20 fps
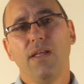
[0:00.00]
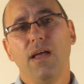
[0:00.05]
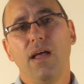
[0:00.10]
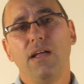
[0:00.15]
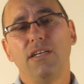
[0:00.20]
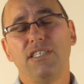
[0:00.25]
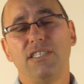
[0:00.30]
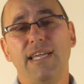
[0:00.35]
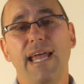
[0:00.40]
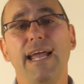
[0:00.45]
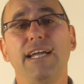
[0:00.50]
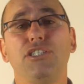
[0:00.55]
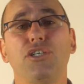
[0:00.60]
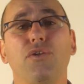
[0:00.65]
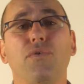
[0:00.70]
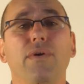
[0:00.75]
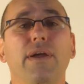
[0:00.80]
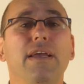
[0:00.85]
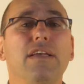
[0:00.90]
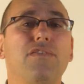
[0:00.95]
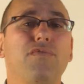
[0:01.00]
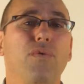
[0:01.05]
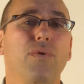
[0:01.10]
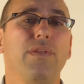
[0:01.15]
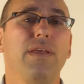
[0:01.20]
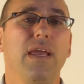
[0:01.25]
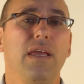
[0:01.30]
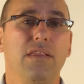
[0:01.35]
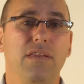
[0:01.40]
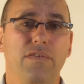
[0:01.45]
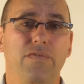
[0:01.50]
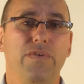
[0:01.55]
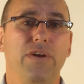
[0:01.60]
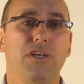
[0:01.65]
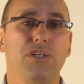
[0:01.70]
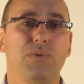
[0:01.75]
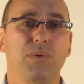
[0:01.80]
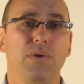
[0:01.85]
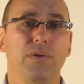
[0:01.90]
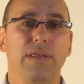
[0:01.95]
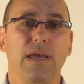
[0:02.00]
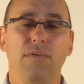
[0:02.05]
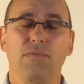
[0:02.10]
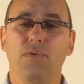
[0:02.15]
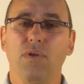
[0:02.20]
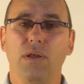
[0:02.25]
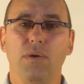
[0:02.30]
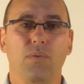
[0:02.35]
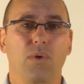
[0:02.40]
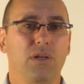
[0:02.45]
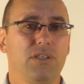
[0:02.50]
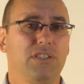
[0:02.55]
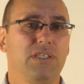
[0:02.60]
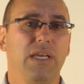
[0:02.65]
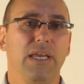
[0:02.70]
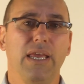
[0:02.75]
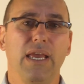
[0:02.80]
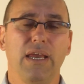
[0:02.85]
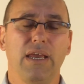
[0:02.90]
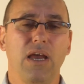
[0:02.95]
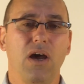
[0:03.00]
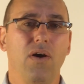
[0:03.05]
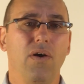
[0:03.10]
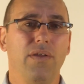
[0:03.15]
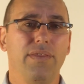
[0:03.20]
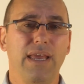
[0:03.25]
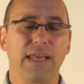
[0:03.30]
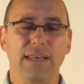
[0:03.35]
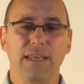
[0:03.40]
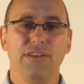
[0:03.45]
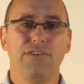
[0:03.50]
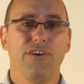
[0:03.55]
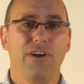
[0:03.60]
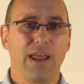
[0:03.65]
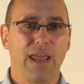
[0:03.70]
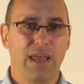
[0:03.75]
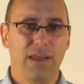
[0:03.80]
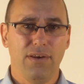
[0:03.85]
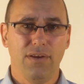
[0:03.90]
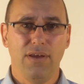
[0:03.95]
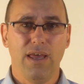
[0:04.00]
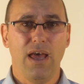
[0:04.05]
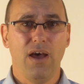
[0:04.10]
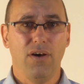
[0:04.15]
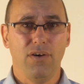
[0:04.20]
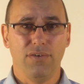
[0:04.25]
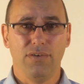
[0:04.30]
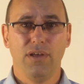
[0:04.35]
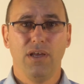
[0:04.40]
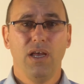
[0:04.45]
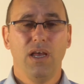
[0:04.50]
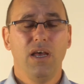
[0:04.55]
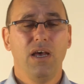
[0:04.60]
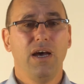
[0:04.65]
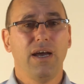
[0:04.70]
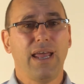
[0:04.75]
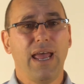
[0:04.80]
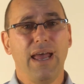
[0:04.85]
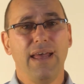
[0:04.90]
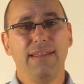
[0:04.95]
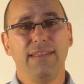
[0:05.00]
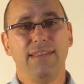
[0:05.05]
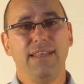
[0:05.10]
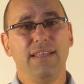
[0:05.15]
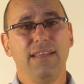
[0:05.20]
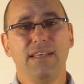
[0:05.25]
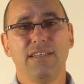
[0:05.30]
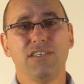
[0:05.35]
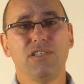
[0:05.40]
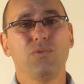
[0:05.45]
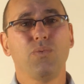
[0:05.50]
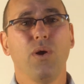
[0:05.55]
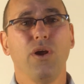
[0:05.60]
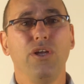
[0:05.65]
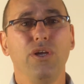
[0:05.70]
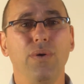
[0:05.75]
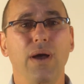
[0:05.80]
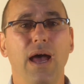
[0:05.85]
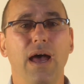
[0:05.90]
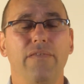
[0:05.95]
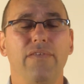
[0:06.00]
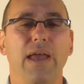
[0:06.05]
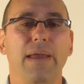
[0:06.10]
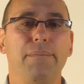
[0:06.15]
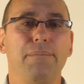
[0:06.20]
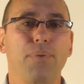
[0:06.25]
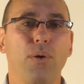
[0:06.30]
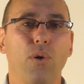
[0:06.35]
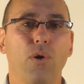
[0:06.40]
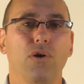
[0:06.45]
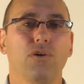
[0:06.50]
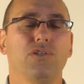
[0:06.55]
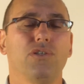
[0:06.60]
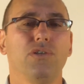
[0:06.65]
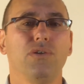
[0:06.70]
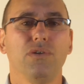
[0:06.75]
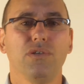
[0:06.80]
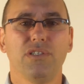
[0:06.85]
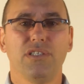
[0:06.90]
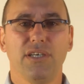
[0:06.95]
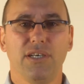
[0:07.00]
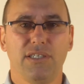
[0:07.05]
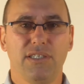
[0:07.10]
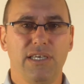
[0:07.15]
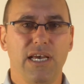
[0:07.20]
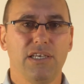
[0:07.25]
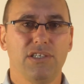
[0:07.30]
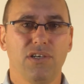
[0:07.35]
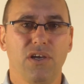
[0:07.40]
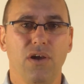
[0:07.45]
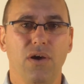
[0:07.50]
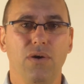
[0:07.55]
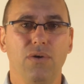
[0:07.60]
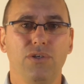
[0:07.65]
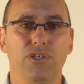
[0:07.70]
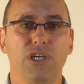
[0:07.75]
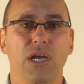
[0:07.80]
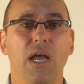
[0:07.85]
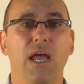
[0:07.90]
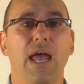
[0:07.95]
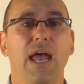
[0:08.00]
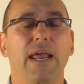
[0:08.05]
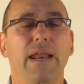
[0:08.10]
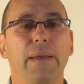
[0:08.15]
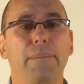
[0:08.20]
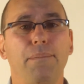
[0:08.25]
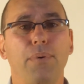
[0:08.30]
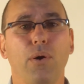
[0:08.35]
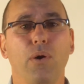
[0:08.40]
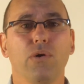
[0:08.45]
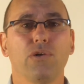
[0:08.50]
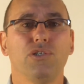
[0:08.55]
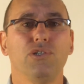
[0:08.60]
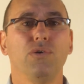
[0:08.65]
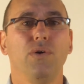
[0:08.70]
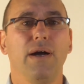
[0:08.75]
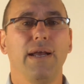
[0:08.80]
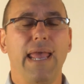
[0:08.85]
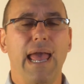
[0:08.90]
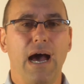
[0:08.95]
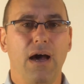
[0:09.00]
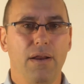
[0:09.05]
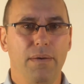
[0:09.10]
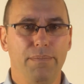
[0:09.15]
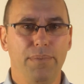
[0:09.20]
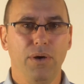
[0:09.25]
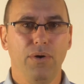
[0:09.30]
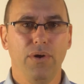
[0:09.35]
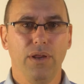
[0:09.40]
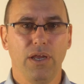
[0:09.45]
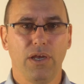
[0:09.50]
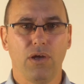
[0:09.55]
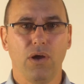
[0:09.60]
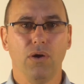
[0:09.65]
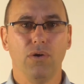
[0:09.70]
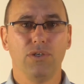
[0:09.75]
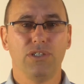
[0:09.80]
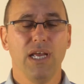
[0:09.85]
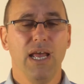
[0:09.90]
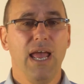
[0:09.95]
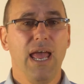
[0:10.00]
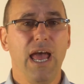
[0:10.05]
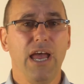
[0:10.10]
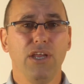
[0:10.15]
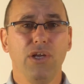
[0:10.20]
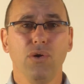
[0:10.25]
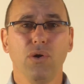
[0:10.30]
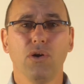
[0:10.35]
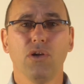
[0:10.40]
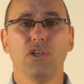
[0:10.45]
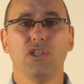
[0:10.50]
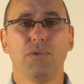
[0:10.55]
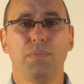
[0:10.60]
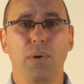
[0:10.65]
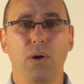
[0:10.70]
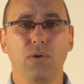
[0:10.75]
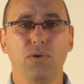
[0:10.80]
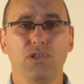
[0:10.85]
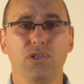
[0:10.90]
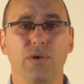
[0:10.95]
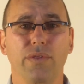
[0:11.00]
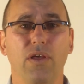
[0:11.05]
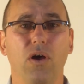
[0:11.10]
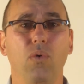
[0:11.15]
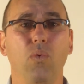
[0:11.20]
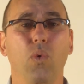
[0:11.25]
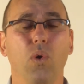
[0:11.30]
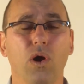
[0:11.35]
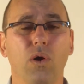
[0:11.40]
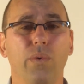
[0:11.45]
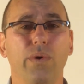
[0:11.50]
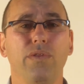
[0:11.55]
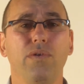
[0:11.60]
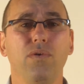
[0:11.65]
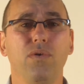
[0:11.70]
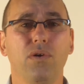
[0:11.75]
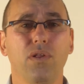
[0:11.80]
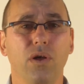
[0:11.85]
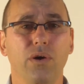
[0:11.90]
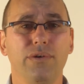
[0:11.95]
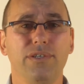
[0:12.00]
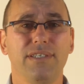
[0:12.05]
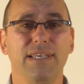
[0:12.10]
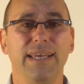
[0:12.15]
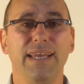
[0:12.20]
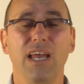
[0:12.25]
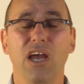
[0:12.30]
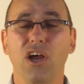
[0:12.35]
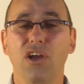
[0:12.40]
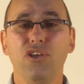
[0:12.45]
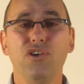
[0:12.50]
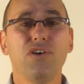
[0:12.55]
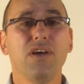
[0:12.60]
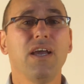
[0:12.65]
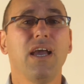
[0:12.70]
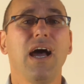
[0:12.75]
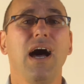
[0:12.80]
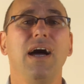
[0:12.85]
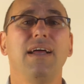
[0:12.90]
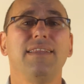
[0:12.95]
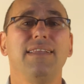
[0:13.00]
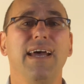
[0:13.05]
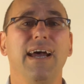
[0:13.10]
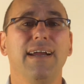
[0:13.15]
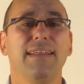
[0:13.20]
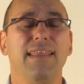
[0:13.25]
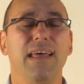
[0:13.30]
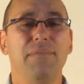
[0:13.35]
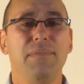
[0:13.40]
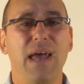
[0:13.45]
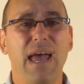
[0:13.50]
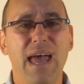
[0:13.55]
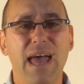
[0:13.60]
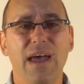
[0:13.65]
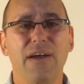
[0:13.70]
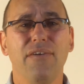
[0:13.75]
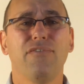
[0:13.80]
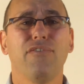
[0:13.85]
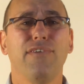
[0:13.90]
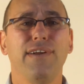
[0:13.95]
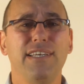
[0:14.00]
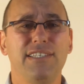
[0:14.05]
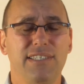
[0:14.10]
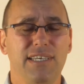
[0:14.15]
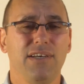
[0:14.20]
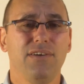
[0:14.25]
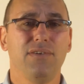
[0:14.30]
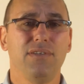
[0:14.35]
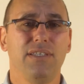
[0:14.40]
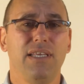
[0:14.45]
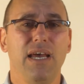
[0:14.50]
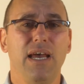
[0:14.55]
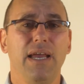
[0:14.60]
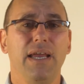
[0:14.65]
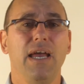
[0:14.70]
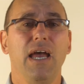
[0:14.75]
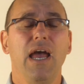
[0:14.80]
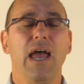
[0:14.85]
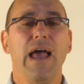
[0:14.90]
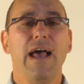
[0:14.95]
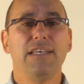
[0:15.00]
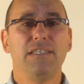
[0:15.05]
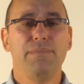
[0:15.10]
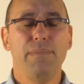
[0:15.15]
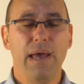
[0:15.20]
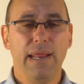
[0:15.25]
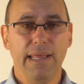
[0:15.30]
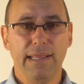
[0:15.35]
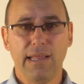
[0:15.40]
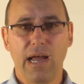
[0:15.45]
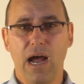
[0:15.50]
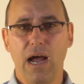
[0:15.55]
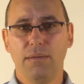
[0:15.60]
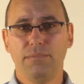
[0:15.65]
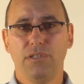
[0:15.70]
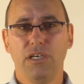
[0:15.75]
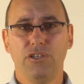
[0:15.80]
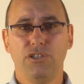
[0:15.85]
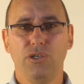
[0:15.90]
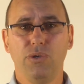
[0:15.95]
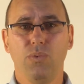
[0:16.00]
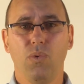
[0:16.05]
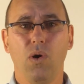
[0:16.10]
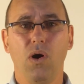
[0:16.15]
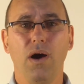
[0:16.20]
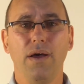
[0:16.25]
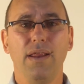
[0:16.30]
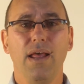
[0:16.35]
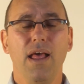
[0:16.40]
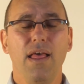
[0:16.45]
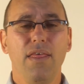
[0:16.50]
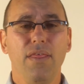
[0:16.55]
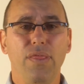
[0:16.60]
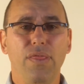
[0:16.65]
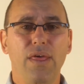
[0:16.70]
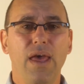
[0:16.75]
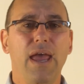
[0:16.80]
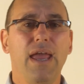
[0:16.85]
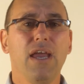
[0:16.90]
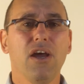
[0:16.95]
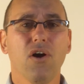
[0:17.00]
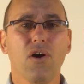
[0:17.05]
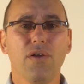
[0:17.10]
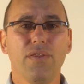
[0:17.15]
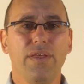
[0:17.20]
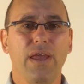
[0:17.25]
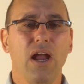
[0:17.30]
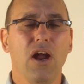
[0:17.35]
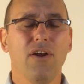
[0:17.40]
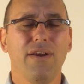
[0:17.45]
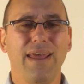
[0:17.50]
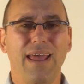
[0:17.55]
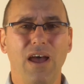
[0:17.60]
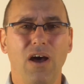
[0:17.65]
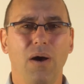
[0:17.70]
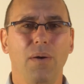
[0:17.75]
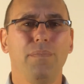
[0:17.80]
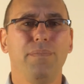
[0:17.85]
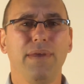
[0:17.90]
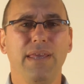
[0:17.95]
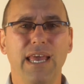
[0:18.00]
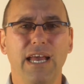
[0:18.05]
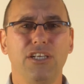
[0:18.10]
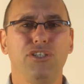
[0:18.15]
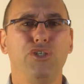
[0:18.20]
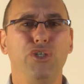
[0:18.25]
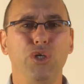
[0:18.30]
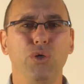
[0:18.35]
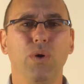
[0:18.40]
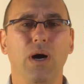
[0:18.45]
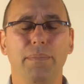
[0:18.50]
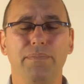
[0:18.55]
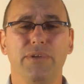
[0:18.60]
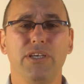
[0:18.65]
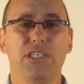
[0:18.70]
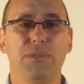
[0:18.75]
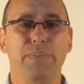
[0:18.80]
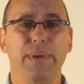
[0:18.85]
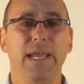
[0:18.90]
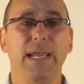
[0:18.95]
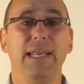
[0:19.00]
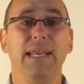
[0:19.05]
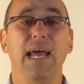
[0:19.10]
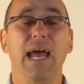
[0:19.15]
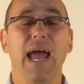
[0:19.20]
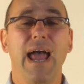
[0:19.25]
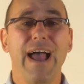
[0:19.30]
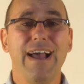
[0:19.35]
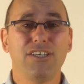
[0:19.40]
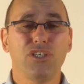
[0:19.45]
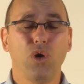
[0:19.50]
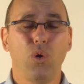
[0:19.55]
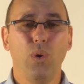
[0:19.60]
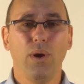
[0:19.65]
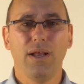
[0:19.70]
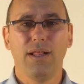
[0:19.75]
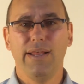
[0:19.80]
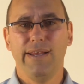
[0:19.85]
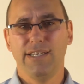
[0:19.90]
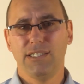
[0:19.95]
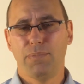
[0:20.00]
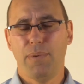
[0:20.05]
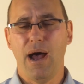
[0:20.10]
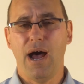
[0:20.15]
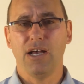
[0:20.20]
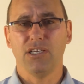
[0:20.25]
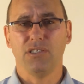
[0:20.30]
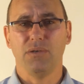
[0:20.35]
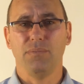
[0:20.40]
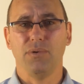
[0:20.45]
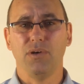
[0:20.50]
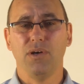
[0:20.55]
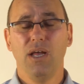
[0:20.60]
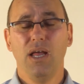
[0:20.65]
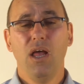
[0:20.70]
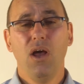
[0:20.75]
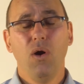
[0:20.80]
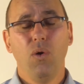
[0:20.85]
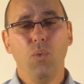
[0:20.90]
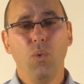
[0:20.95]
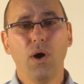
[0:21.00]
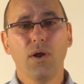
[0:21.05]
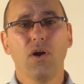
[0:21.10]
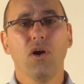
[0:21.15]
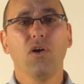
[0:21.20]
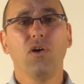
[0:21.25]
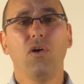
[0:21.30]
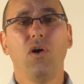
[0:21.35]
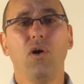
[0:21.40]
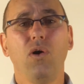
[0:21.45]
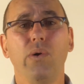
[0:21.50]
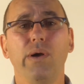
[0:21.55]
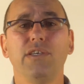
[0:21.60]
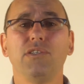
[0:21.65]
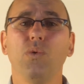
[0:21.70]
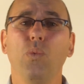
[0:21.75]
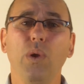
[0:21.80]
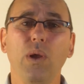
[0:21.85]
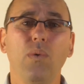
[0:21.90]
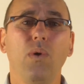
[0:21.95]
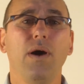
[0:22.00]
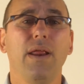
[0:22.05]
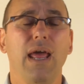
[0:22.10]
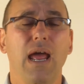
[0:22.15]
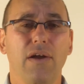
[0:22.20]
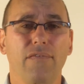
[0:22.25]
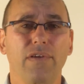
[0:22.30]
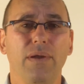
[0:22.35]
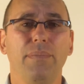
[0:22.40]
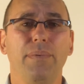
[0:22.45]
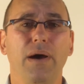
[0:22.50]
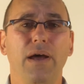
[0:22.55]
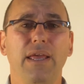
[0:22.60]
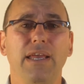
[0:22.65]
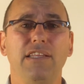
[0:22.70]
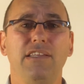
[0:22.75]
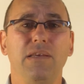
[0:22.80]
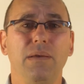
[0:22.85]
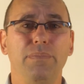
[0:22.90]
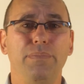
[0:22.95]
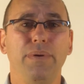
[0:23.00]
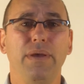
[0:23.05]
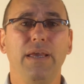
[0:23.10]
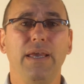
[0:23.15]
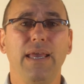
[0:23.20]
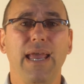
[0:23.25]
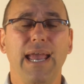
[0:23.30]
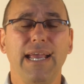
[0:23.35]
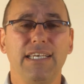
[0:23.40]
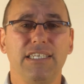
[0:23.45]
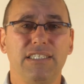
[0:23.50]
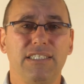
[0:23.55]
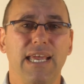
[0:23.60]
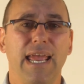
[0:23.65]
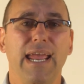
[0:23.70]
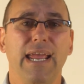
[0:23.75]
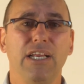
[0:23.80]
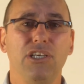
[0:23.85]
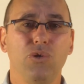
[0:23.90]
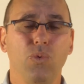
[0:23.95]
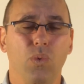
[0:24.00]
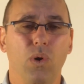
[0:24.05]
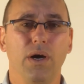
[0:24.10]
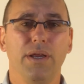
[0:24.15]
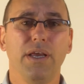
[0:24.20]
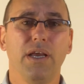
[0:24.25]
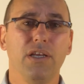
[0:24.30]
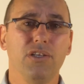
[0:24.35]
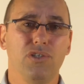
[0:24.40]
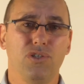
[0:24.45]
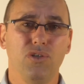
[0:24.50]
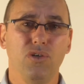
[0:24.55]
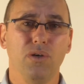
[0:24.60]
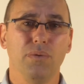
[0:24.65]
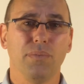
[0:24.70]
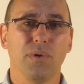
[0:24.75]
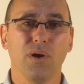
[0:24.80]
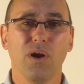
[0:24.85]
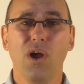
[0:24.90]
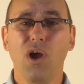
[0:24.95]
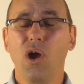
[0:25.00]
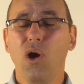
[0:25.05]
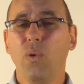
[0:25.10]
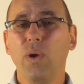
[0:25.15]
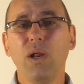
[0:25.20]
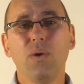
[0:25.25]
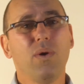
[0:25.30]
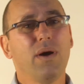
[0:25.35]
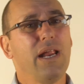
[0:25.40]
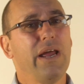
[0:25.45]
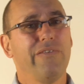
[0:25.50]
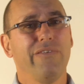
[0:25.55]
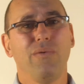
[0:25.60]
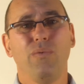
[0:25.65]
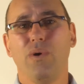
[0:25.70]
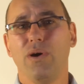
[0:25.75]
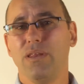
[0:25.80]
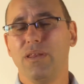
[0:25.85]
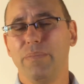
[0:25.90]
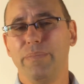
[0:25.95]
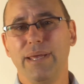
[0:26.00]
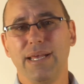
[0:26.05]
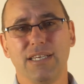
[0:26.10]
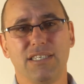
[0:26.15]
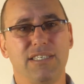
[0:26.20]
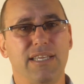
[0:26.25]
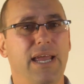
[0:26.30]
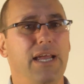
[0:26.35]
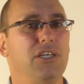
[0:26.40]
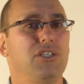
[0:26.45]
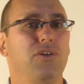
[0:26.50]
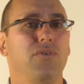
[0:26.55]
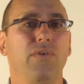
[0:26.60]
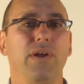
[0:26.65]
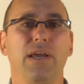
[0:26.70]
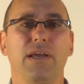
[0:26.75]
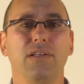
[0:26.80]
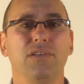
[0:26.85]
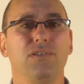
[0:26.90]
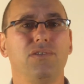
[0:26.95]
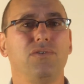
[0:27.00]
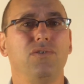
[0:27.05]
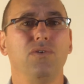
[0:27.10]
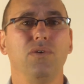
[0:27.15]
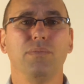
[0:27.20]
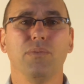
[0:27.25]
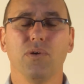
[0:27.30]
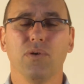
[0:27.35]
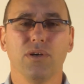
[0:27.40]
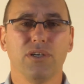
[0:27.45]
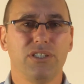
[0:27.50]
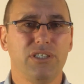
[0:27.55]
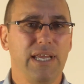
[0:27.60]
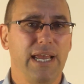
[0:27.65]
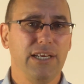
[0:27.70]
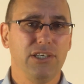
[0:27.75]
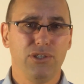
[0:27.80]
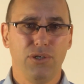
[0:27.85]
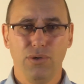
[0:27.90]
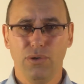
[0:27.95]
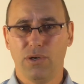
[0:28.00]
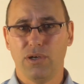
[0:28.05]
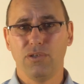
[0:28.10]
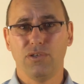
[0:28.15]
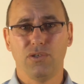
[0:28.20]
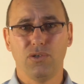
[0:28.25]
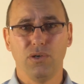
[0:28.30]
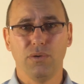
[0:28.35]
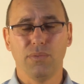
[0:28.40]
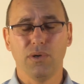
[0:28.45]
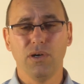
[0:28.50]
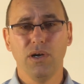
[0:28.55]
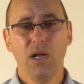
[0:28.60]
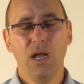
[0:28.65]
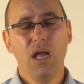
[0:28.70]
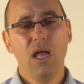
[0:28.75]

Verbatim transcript: Stage three is for the individual that really wants to get going. They need their hand held. Okay, this is where you have a personal success coach and a personal accountability coach at your disposal. They'll work with you closely. You can contact them every single day as many times as you want. They are there to help get you up to speed as quickly as possible. What our goal is, we want everybody to be a stage one consumer. We don't want everyone to be a stage three consumer or a stage two consumer,